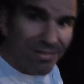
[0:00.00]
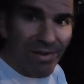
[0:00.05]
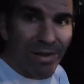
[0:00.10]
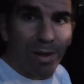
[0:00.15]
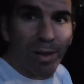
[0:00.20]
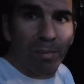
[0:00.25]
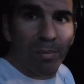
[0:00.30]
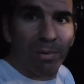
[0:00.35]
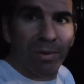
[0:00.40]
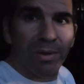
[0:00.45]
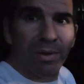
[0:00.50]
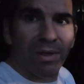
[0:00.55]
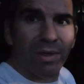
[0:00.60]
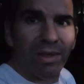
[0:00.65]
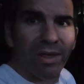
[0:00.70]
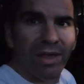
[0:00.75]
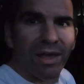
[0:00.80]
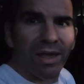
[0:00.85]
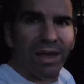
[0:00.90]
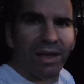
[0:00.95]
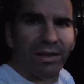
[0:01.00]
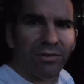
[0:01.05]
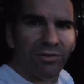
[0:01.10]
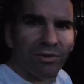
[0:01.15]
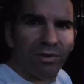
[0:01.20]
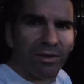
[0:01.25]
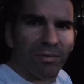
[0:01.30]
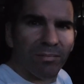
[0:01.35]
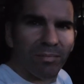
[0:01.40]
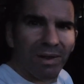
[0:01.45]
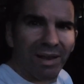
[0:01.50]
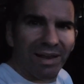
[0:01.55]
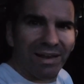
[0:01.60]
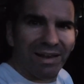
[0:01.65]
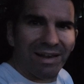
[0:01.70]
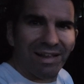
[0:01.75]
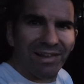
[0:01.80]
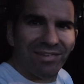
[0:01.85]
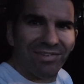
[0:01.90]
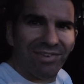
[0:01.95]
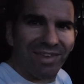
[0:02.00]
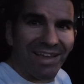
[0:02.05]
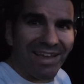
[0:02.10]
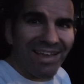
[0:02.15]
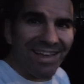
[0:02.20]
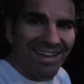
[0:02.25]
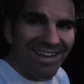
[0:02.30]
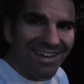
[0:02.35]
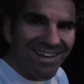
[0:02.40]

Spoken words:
up, as you can plainly see.